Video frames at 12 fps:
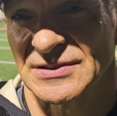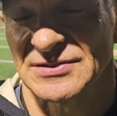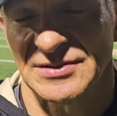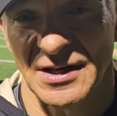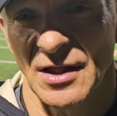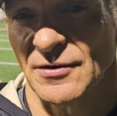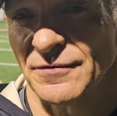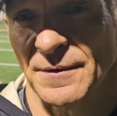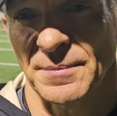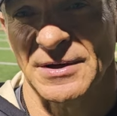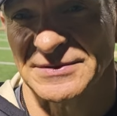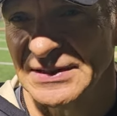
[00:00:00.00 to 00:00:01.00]
It's another
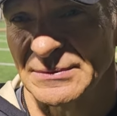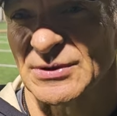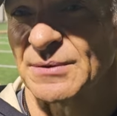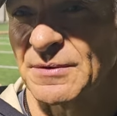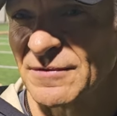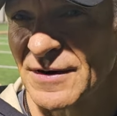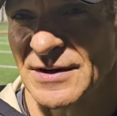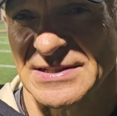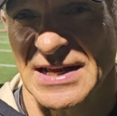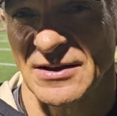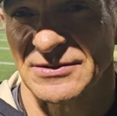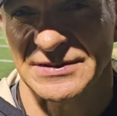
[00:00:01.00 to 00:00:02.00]
football team's going to be very
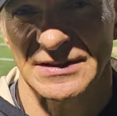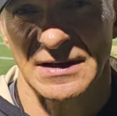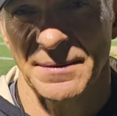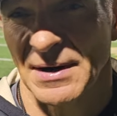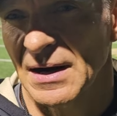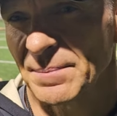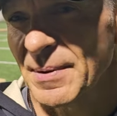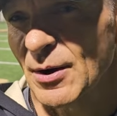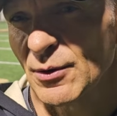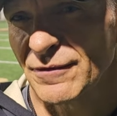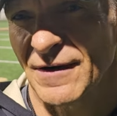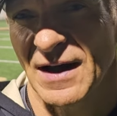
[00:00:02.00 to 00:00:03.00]
talented coming out of
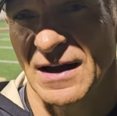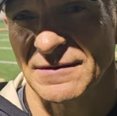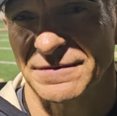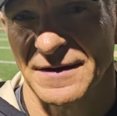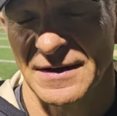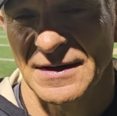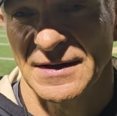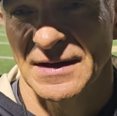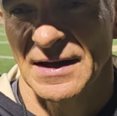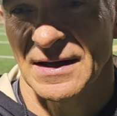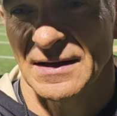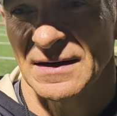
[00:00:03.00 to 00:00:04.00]
Power Five,
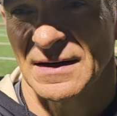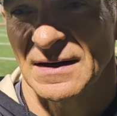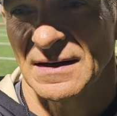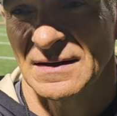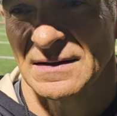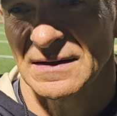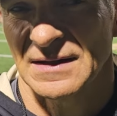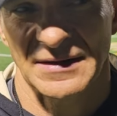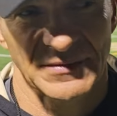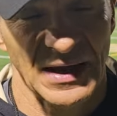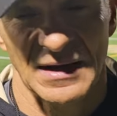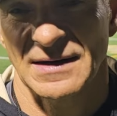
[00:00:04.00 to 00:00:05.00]
and uh, and
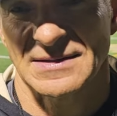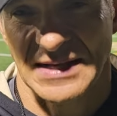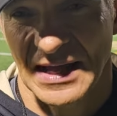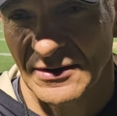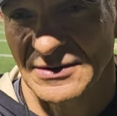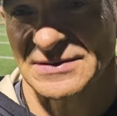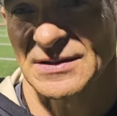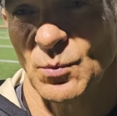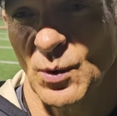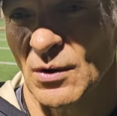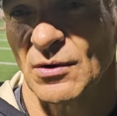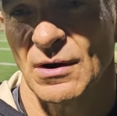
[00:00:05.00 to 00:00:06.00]
they've got a talented,
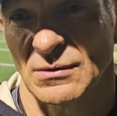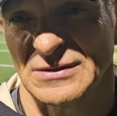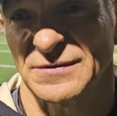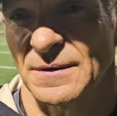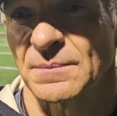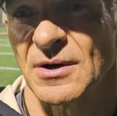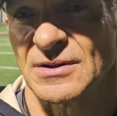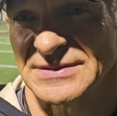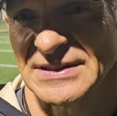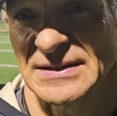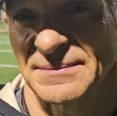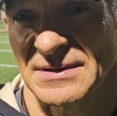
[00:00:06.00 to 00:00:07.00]
well-coached football
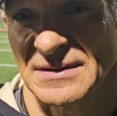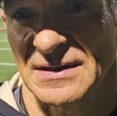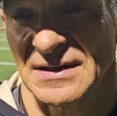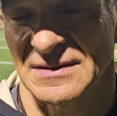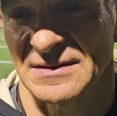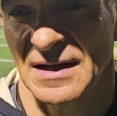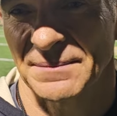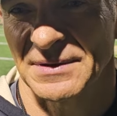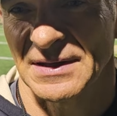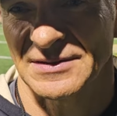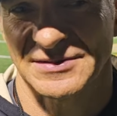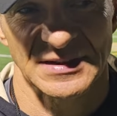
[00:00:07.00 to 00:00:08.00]
team. And and I
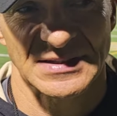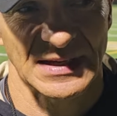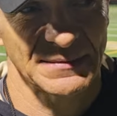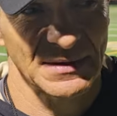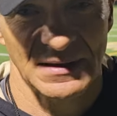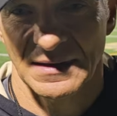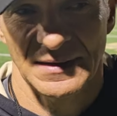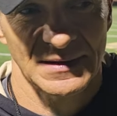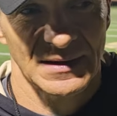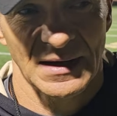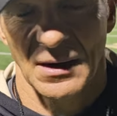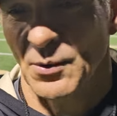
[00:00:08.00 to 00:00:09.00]
mean, this is the team that
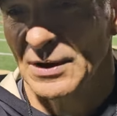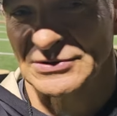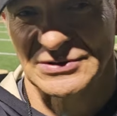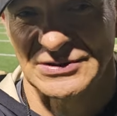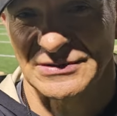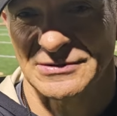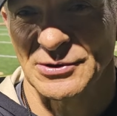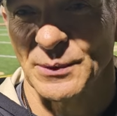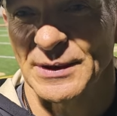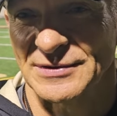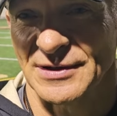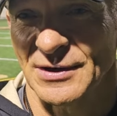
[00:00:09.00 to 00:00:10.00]
I watched just two
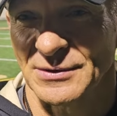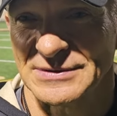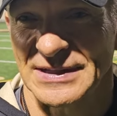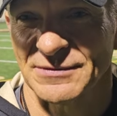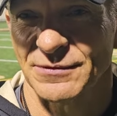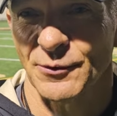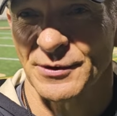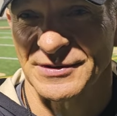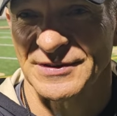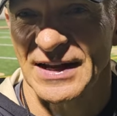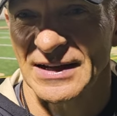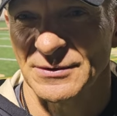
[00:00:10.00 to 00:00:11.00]
weeks ago take Florida
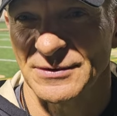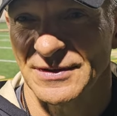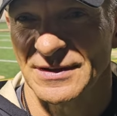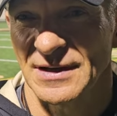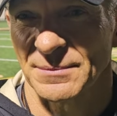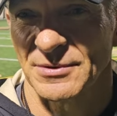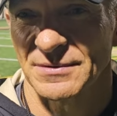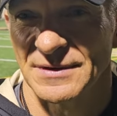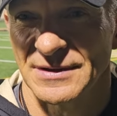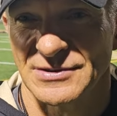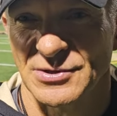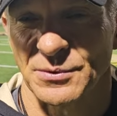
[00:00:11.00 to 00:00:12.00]
State, who's the number
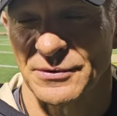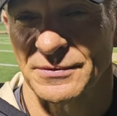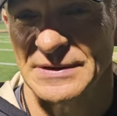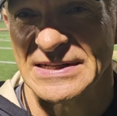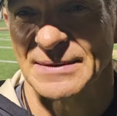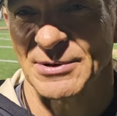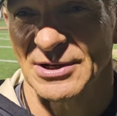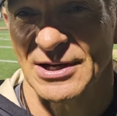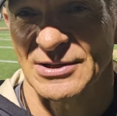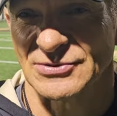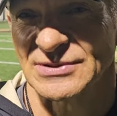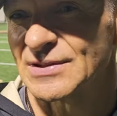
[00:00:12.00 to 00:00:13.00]
two or three team in the
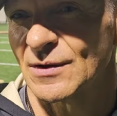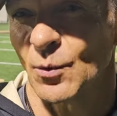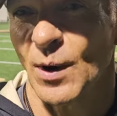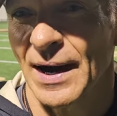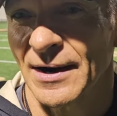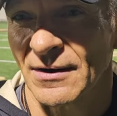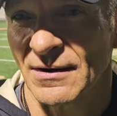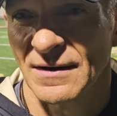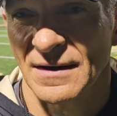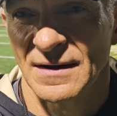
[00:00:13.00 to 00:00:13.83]
country, to the wire.